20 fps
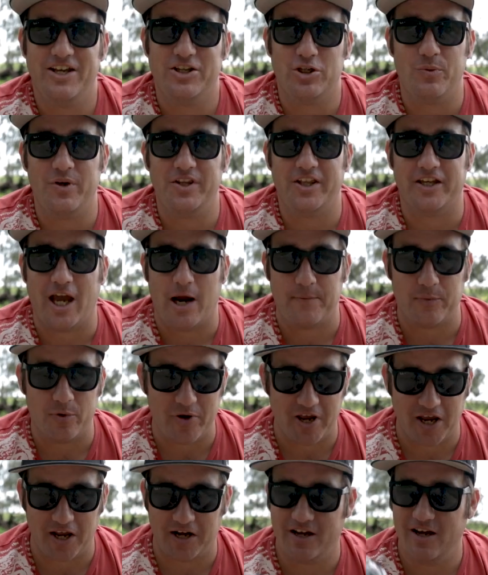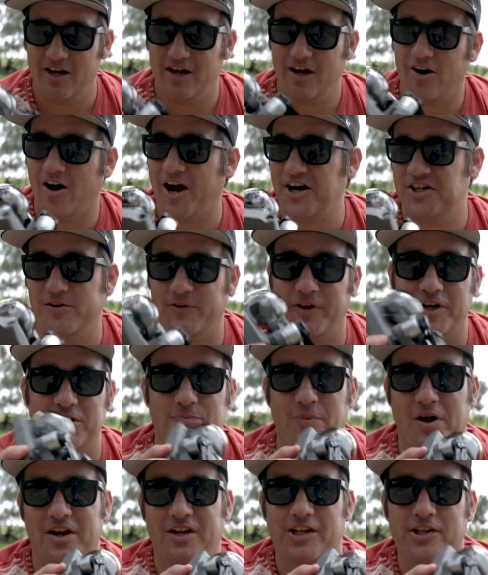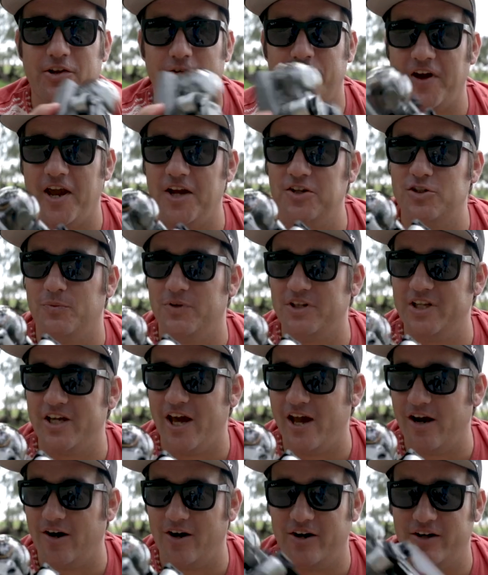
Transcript: You be the cameraman. I actually think it's better than the Phantom in the air.